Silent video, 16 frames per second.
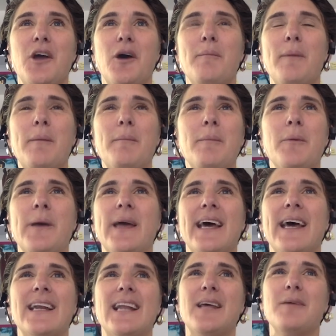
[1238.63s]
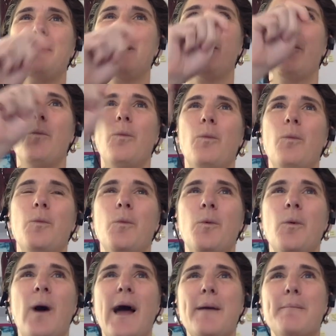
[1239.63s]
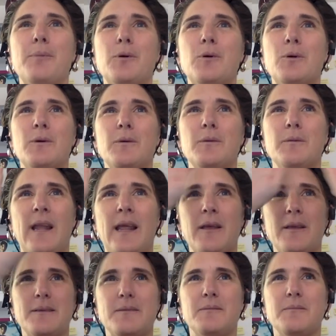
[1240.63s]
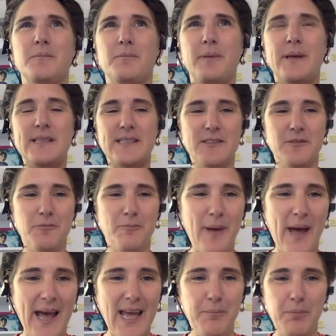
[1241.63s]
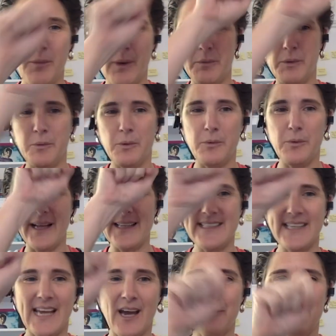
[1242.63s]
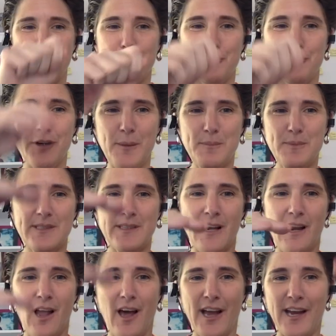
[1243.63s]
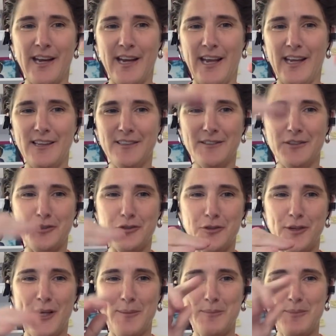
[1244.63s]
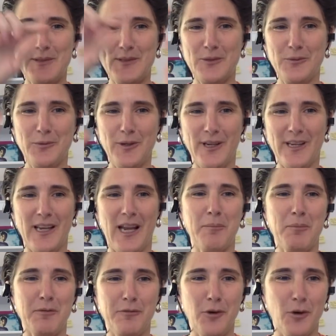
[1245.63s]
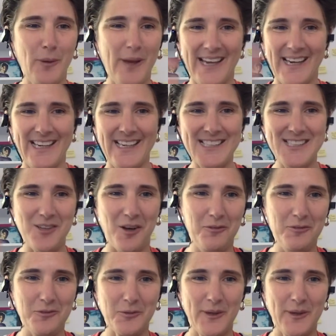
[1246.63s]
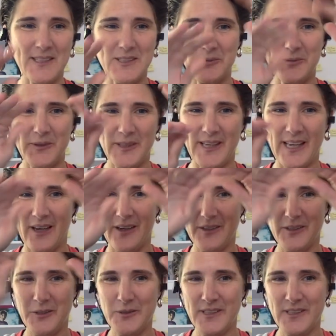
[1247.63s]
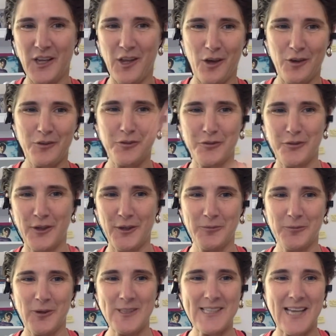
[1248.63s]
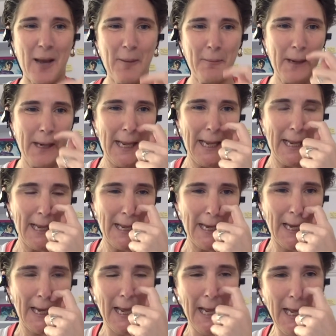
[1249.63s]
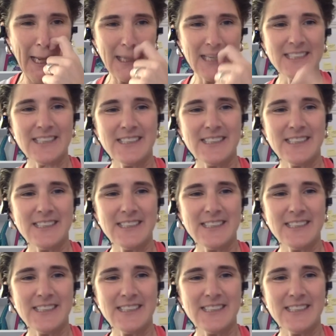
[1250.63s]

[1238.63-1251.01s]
You know, I remember we had like big whiteboard, like pieces of paper where we were writing out the trips and aligning the trips to work like before we had any software to work out who's in country and what's happening and